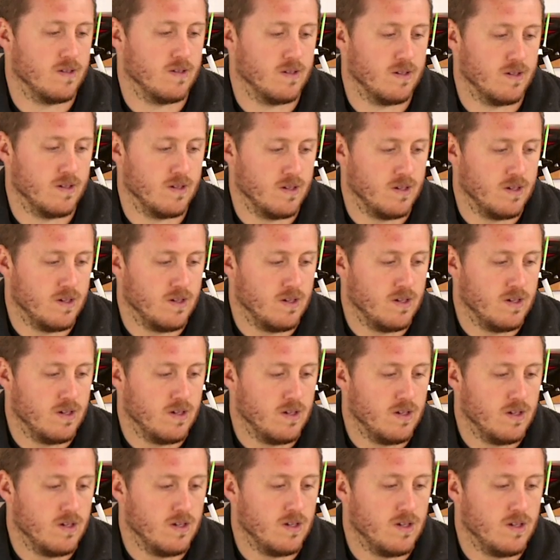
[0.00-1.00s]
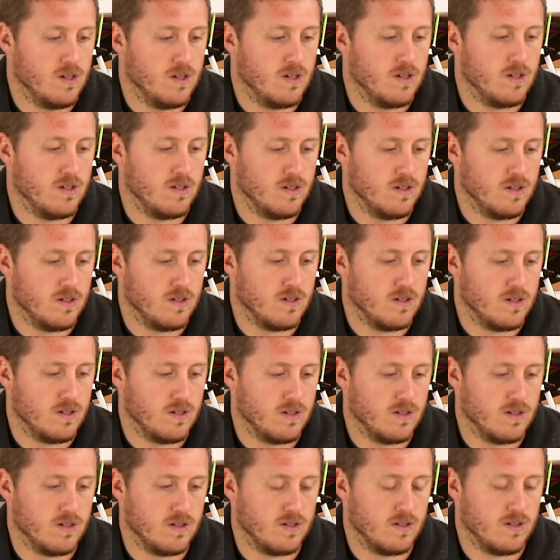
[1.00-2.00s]

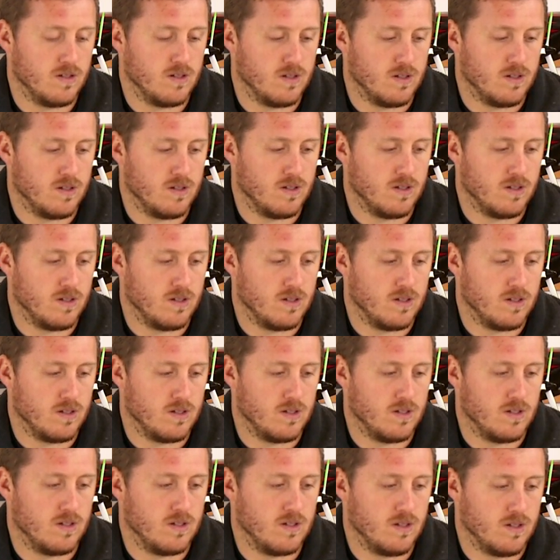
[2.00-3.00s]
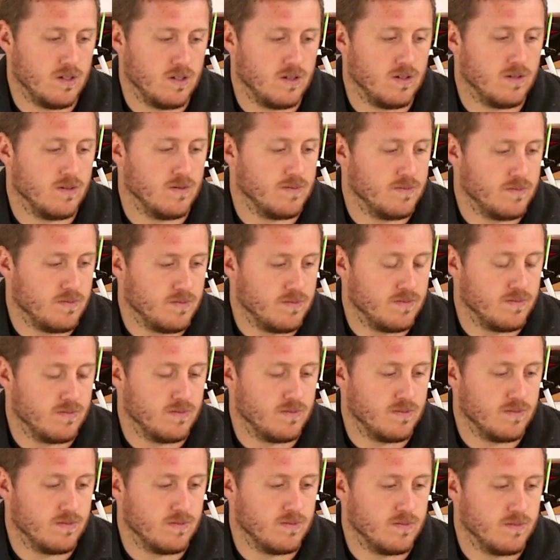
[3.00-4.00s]

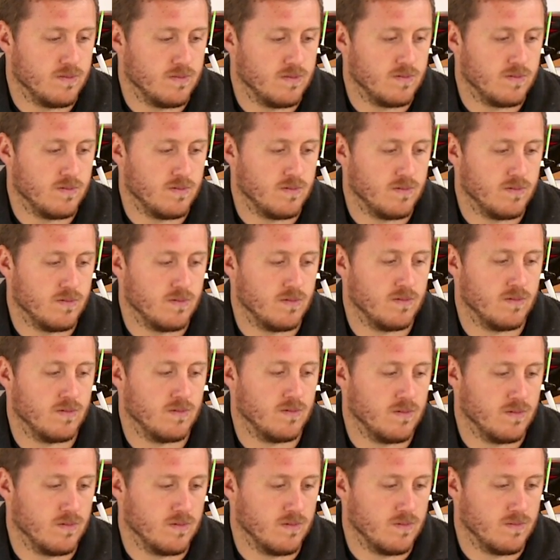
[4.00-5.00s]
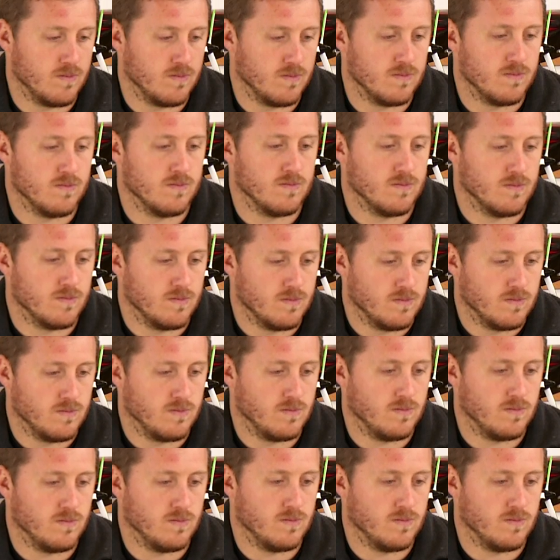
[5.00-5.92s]
(silent)